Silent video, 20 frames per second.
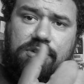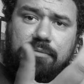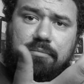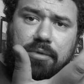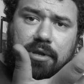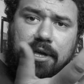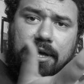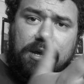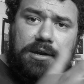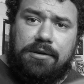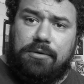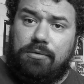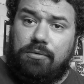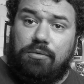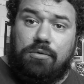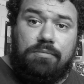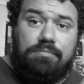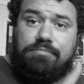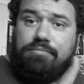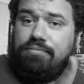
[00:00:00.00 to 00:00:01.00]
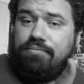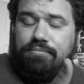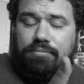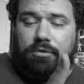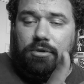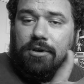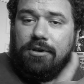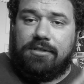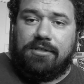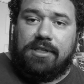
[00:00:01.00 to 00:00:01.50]
and blood and who
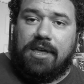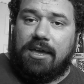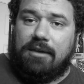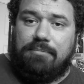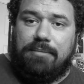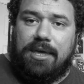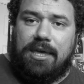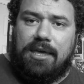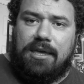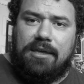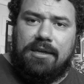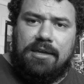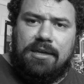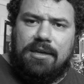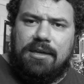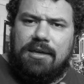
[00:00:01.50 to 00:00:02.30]
looks like me.